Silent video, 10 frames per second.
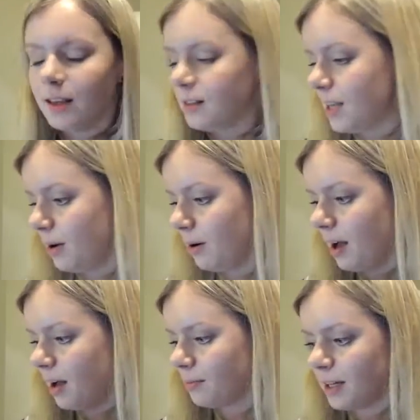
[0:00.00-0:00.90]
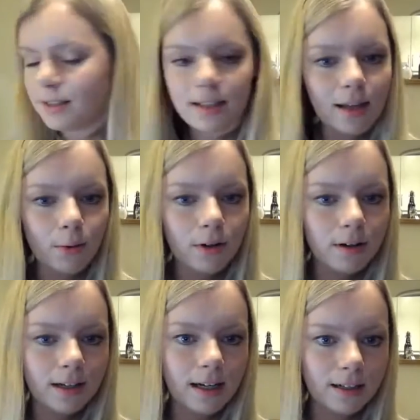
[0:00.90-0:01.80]
So I see that
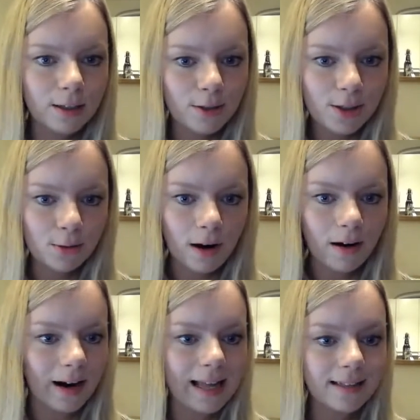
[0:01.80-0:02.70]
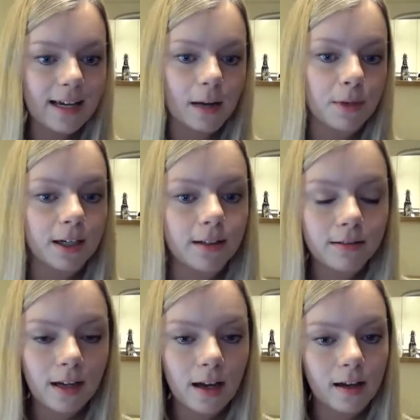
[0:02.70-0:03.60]
we're getting close to our end time here.
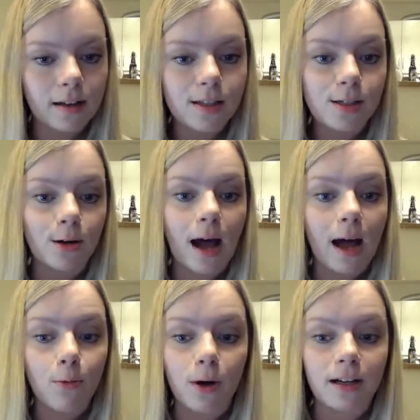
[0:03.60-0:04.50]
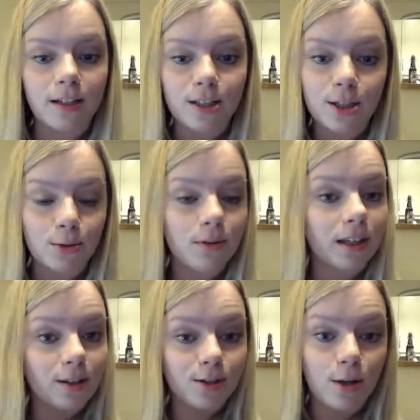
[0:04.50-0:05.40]
So I wanted to thank
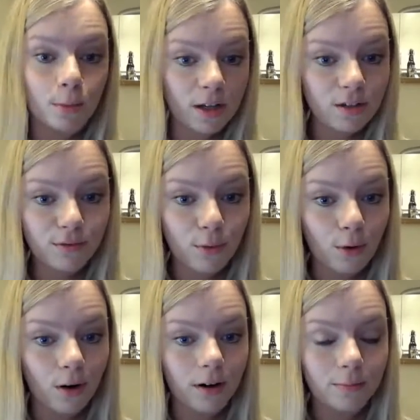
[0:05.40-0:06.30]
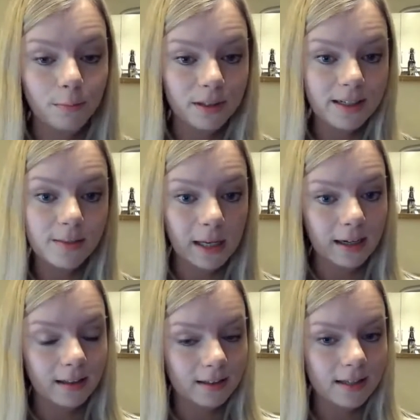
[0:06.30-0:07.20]
you so much for participating
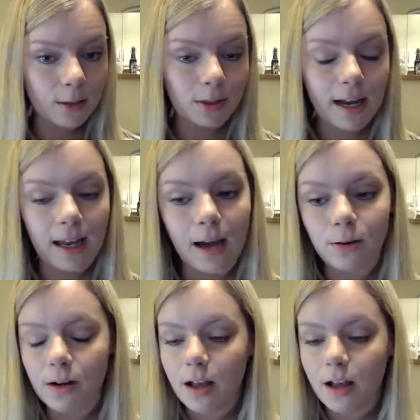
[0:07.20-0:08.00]
in the SQL Hangout.